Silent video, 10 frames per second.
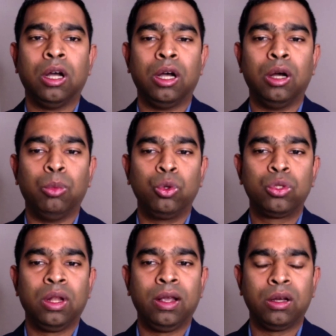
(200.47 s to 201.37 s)

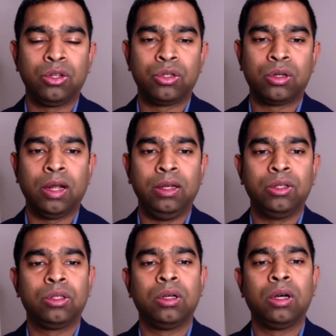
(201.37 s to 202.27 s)
mostly
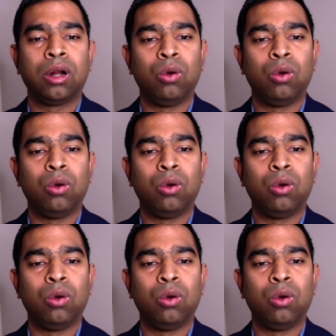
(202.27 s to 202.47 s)
constraints